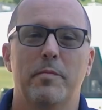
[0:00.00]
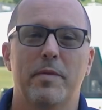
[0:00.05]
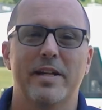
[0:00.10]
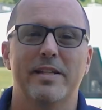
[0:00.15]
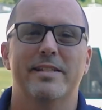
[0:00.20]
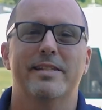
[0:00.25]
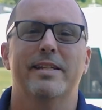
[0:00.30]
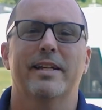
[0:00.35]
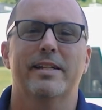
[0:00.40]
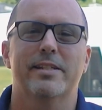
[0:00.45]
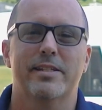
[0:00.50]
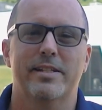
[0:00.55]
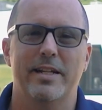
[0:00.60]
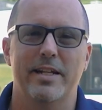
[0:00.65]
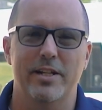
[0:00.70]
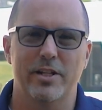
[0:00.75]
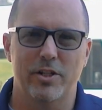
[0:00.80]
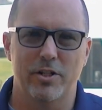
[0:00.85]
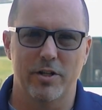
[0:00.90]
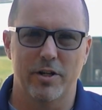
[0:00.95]
My
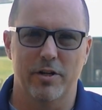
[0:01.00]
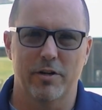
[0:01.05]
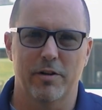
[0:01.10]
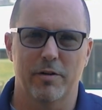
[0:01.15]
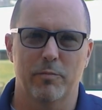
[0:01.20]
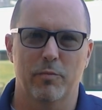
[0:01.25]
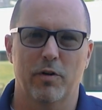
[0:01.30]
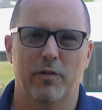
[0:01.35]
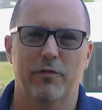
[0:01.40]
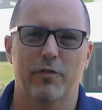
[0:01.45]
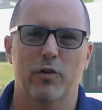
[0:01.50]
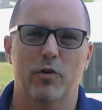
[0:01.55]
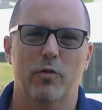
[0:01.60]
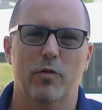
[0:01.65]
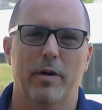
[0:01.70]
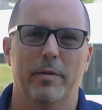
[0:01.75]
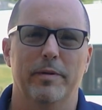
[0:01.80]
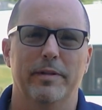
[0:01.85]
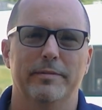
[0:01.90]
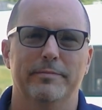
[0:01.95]
16th year at Brookville
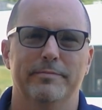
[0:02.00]
Equipment.